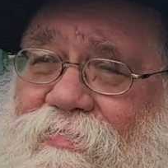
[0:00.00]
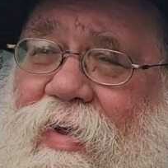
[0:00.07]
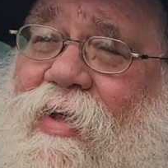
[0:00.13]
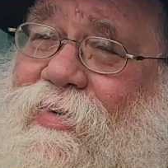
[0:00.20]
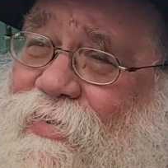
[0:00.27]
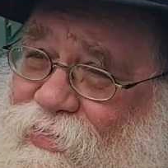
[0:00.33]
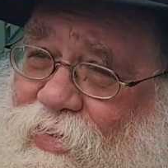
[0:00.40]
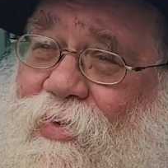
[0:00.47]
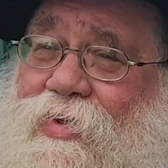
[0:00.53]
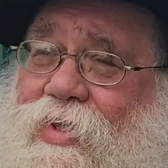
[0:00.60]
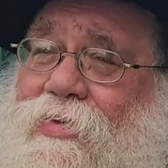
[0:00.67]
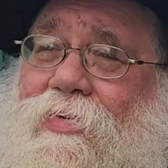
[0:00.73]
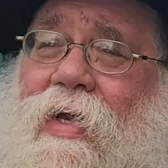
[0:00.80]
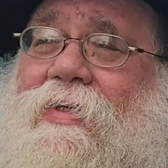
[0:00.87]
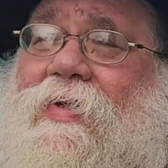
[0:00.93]
I just told you
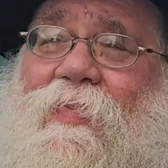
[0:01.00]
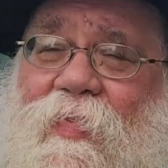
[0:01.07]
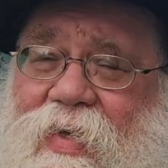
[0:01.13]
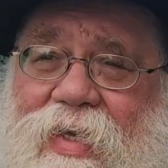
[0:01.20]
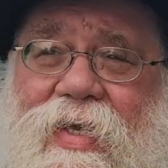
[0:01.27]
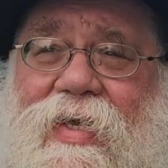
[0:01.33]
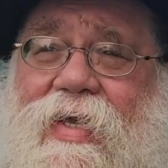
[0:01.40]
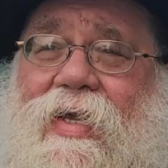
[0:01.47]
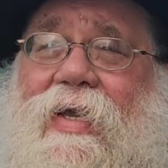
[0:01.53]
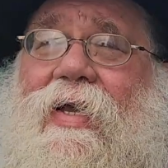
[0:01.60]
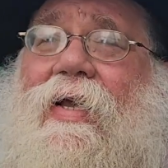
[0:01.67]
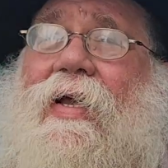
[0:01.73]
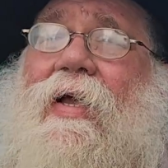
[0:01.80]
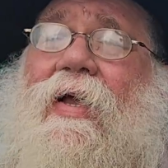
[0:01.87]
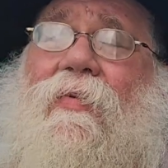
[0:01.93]
the recipe.
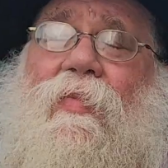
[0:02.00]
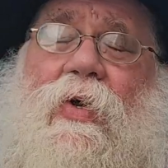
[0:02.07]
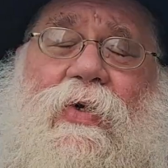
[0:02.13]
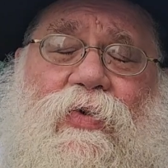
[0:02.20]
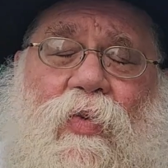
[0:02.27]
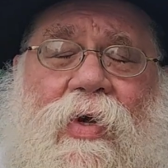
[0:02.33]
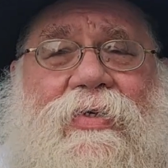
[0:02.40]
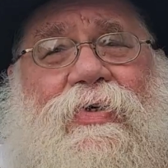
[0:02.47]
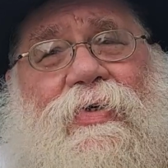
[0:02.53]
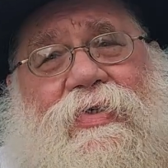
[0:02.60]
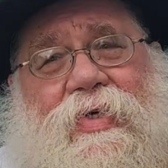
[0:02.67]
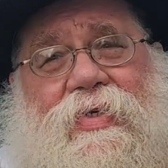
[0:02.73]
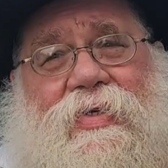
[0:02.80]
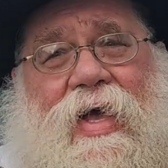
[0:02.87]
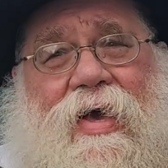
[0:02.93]
Because once you
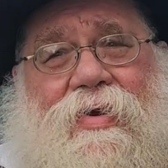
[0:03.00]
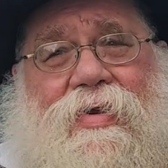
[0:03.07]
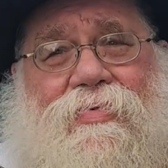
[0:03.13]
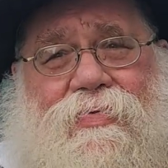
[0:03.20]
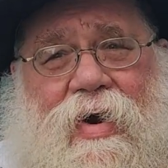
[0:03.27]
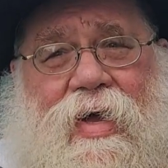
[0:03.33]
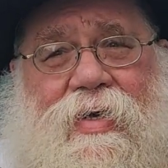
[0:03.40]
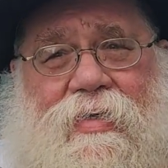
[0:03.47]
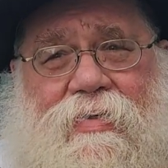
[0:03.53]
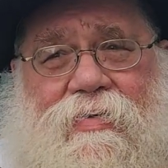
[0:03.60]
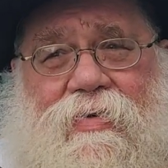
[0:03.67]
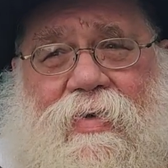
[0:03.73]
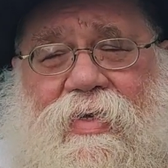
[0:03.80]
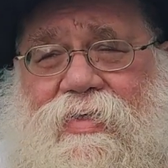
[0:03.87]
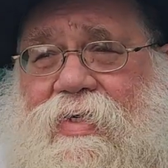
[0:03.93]
sit down and you write,
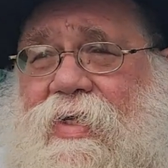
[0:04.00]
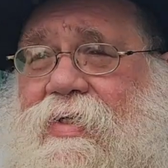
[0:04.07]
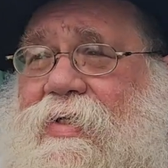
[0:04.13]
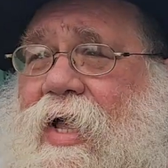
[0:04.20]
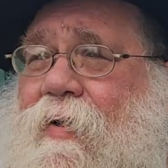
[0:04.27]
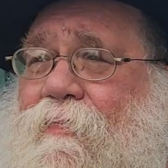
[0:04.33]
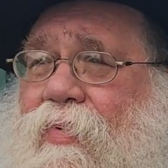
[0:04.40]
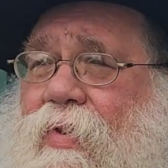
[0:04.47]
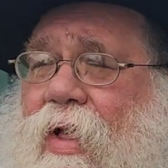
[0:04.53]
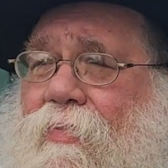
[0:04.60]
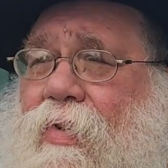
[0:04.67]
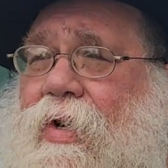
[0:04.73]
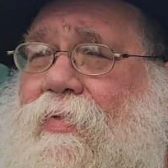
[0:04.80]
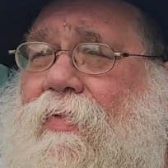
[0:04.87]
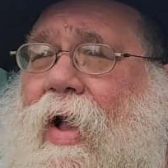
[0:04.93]
as an example,
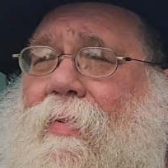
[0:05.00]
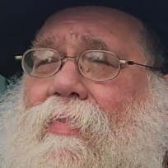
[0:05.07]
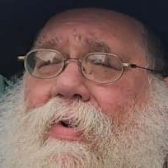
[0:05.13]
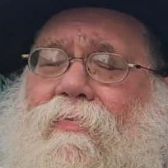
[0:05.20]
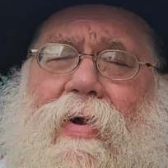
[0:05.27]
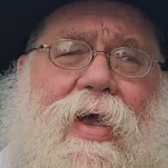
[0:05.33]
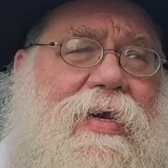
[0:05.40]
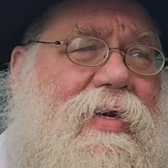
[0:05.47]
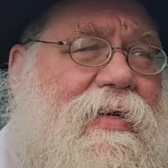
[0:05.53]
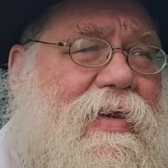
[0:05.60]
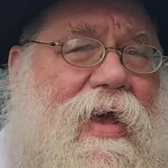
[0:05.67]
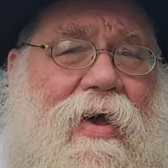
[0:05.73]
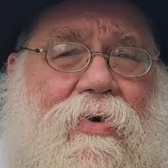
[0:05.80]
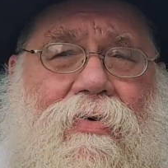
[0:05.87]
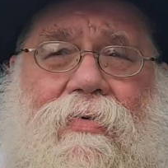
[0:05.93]
I'm writing
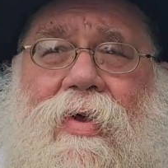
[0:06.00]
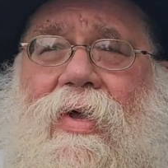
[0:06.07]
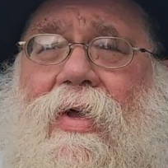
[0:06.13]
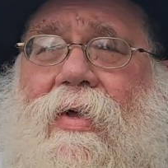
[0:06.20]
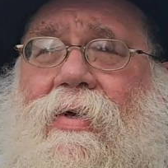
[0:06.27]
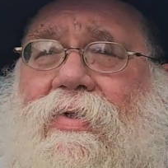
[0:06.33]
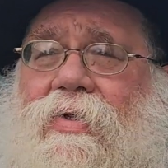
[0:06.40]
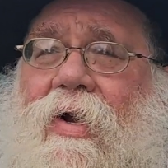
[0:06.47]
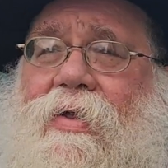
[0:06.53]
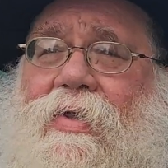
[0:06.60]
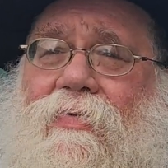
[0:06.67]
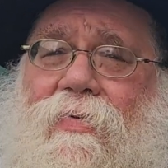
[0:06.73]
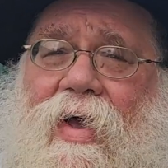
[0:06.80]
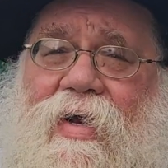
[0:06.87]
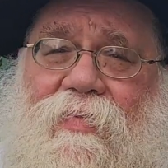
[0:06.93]
now, starting
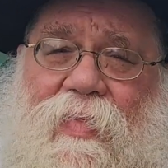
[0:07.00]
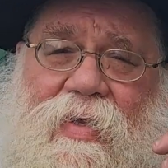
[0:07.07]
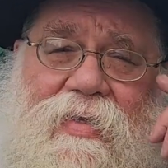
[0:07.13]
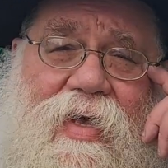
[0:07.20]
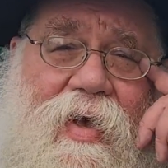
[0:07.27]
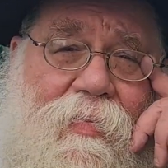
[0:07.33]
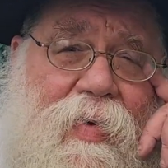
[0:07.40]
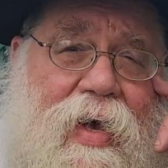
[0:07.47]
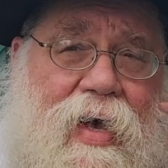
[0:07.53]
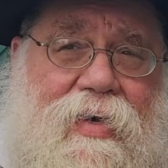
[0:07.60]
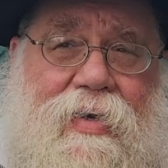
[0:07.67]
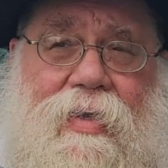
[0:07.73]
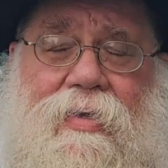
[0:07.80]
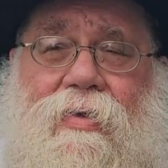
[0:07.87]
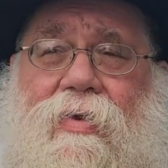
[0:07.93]
to write about
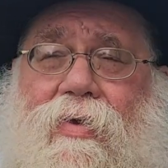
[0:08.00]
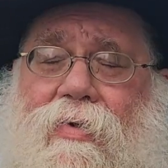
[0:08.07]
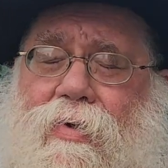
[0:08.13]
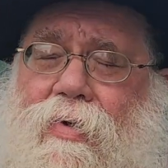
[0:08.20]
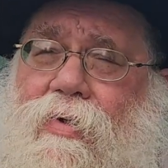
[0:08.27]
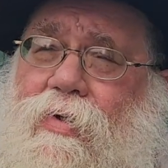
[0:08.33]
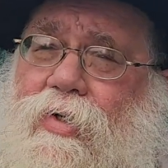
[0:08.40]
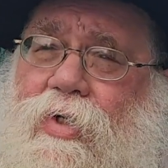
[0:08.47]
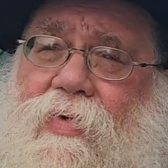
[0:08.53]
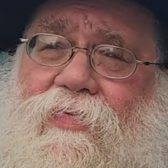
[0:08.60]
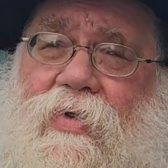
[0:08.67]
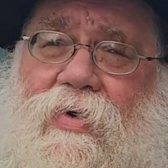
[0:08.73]
Chabad and Yeshiva